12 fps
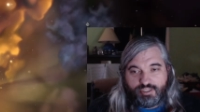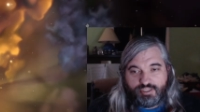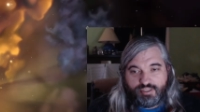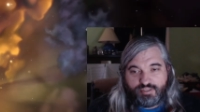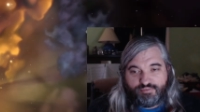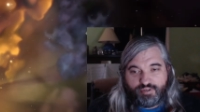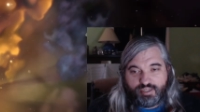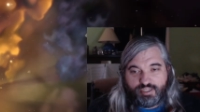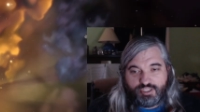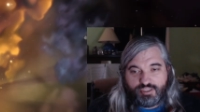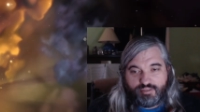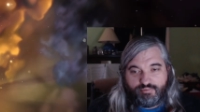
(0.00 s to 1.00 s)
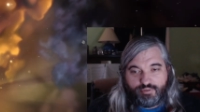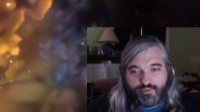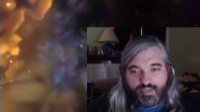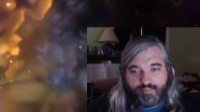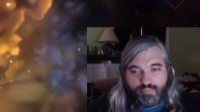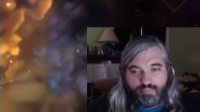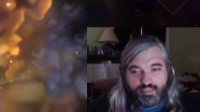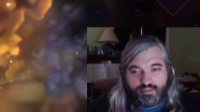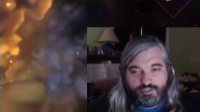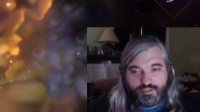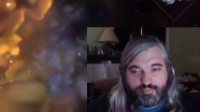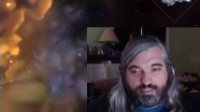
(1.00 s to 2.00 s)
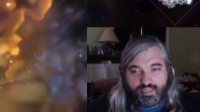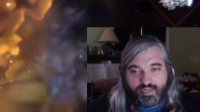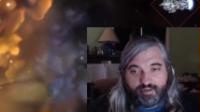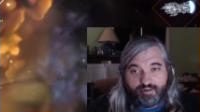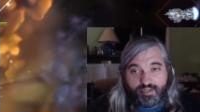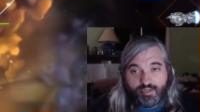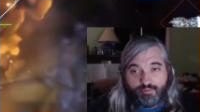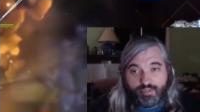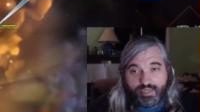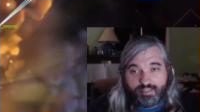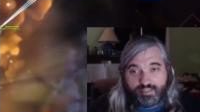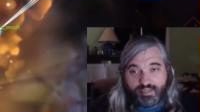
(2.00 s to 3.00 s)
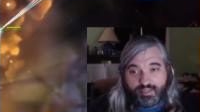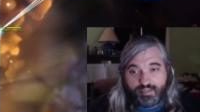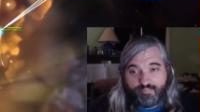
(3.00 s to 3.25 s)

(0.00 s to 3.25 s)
This frigate should... Whoa, that meteor should be dying right now. We're not dying.